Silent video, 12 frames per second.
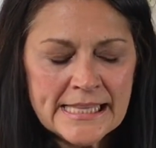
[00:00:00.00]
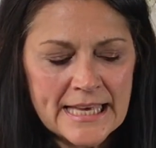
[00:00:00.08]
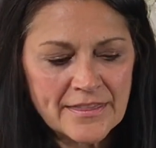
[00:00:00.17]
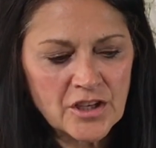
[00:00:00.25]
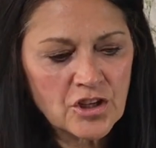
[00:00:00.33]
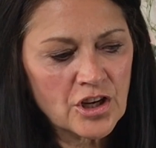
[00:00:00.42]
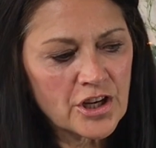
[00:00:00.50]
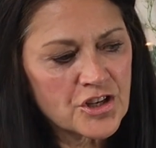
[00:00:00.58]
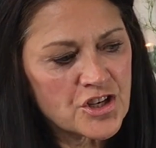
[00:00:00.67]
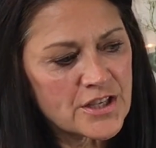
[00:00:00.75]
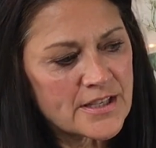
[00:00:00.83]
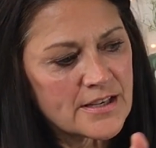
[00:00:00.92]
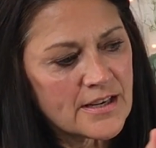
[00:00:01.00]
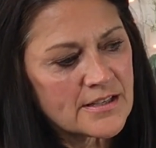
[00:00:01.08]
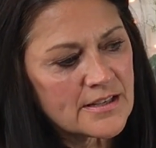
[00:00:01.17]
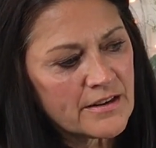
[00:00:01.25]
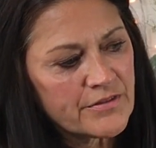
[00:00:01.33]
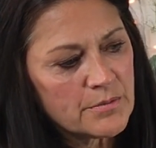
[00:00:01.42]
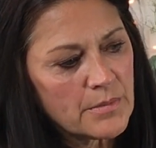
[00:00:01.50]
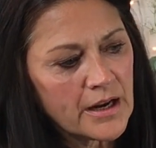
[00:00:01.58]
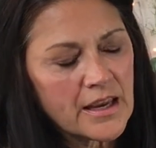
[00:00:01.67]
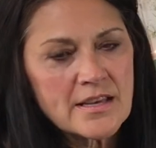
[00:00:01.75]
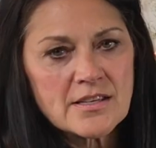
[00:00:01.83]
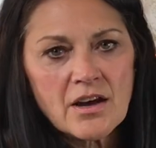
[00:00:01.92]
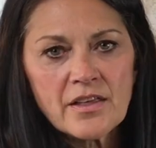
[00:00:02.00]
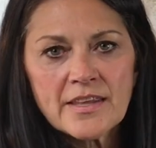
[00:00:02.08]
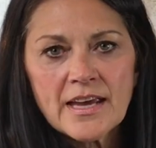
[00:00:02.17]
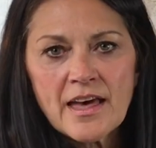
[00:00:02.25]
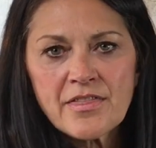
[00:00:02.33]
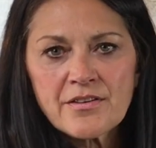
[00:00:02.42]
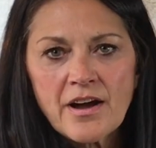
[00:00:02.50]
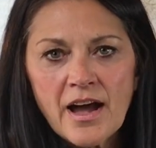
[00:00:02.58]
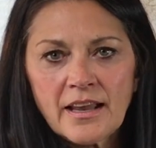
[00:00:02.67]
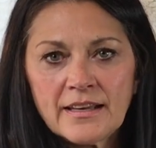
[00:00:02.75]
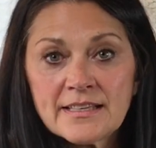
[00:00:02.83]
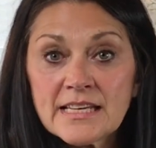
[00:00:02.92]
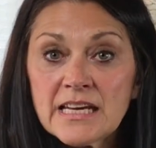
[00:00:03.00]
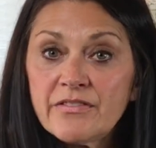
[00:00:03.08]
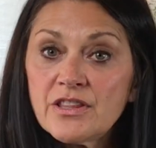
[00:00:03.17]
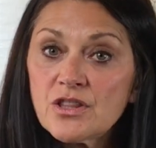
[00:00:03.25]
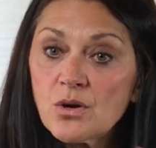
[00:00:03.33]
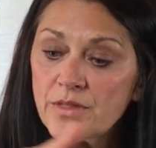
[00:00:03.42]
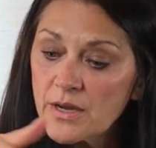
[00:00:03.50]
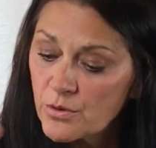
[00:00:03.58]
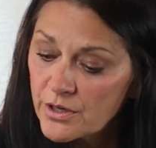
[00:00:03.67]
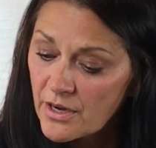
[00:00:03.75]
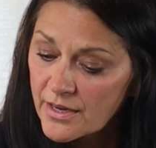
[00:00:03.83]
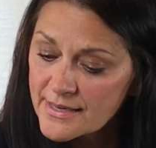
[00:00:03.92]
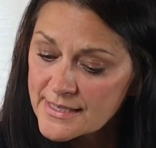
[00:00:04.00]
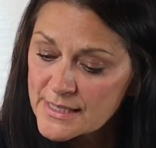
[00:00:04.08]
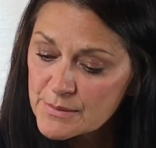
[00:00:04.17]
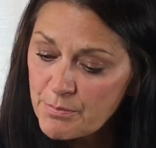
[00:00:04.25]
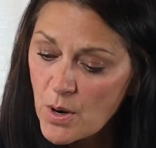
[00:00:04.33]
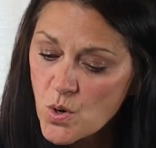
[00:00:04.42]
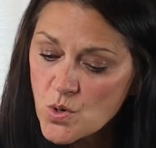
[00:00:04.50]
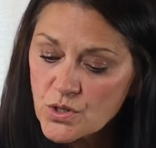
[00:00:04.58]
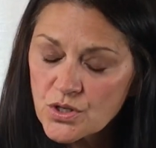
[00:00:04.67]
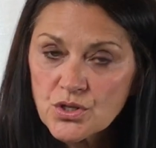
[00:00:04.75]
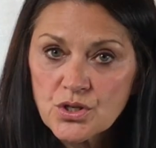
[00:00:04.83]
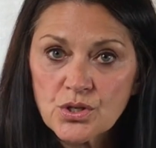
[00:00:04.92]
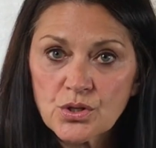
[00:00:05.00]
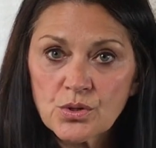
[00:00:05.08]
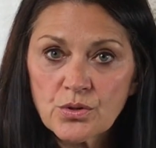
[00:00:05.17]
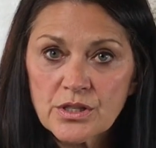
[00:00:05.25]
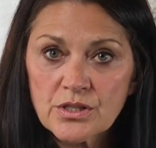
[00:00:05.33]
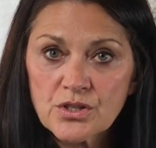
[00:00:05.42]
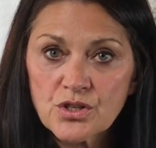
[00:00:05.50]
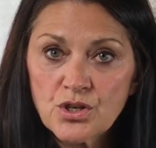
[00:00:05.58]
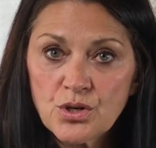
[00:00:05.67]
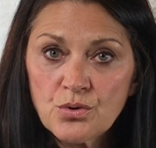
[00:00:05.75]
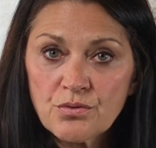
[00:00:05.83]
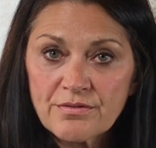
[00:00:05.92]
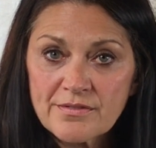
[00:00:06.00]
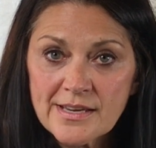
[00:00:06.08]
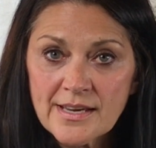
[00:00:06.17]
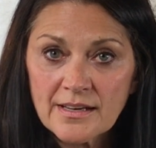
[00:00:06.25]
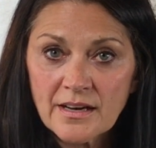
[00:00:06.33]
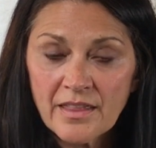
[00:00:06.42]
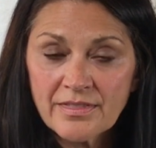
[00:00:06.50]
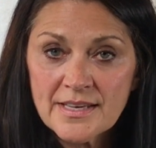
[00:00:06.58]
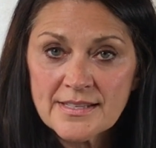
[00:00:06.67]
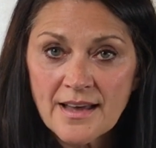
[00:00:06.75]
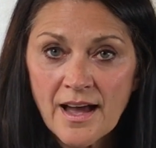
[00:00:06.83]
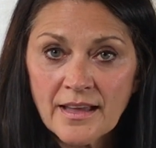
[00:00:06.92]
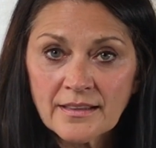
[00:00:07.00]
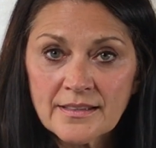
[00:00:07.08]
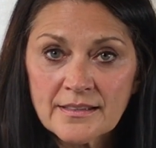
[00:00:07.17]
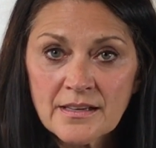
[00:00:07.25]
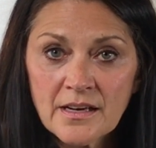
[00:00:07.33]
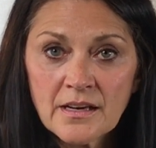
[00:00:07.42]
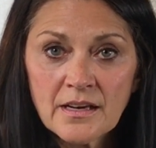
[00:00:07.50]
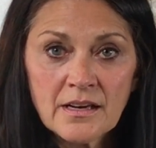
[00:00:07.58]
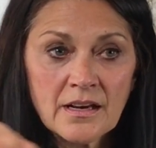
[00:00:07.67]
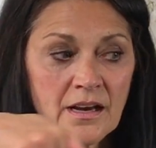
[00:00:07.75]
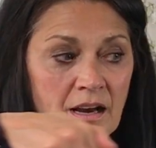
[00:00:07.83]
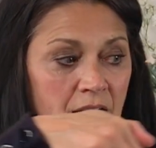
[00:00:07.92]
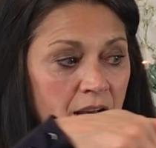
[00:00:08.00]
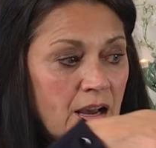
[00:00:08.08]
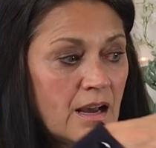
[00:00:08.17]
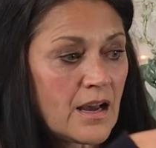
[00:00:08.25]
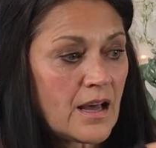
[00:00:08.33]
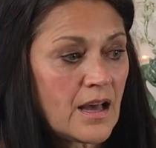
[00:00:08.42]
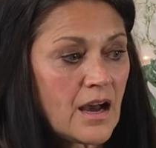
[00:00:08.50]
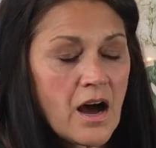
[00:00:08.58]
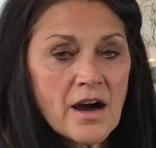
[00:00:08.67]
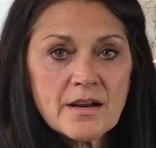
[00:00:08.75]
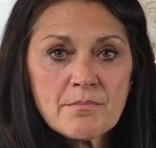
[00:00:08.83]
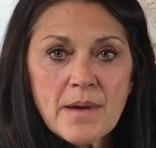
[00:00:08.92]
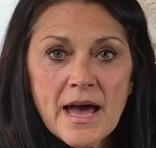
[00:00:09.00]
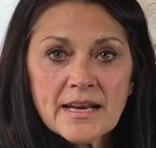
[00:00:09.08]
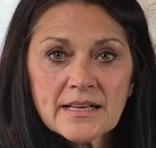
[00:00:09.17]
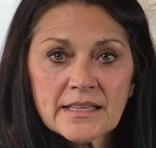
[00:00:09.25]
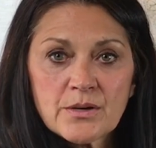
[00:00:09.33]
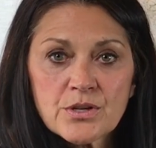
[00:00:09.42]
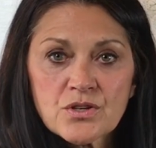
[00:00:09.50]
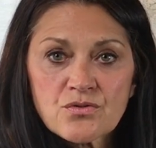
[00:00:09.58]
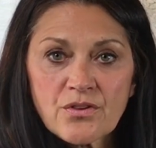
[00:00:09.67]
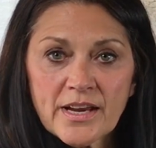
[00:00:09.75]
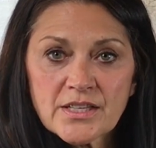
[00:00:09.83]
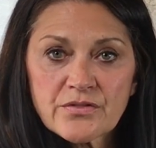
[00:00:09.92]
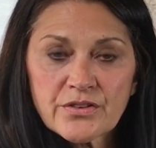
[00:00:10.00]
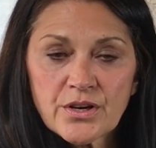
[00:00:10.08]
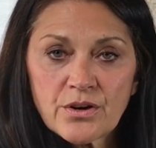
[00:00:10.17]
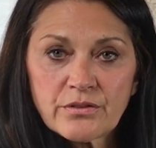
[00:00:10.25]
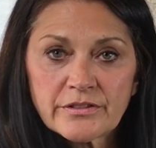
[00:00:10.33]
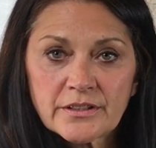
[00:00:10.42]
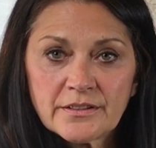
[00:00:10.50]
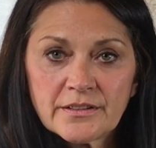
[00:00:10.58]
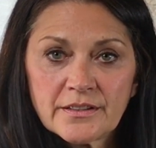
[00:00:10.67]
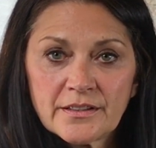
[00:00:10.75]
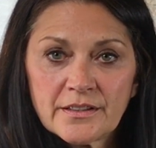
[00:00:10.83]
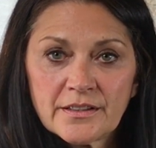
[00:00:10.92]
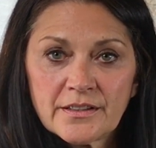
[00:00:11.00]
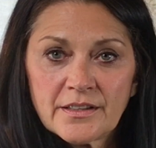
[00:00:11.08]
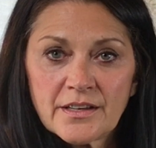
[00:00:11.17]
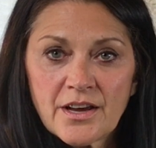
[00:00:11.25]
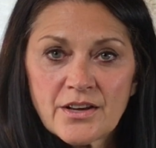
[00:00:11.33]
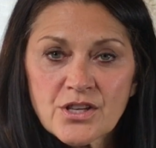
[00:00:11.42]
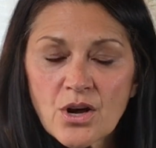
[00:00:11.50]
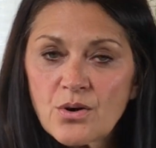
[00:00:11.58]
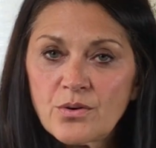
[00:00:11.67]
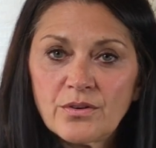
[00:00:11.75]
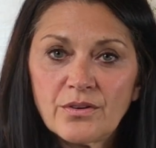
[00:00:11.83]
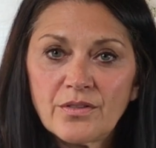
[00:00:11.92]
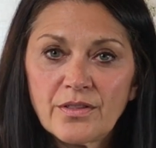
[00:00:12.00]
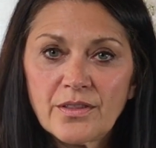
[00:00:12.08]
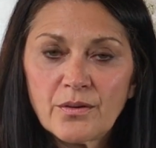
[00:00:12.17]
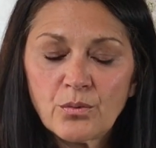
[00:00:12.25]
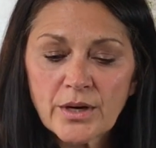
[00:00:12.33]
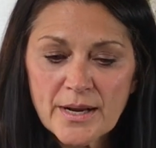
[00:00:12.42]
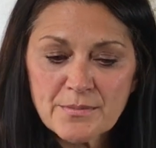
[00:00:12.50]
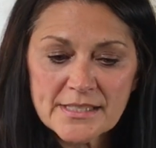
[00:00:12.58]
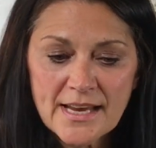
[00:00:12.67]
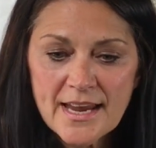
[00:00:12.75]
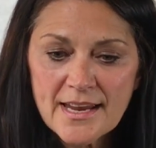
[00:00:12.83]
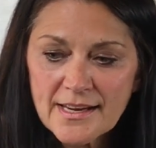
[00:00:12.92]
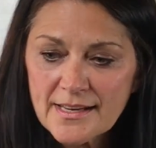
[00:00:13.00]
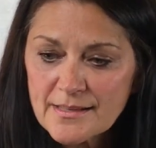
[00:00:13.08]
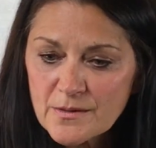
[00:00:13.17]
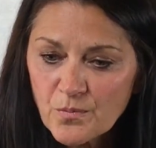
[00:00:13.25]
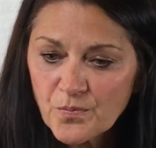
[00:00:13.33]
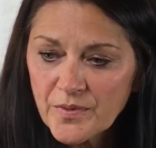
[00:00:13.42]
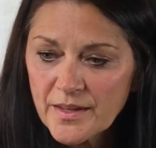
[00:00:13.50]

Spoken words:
that the consciousness of the monkeys on the other island, even though they were not exposed to this new thing on this island, automatically was transferred over. So what I'm saying is,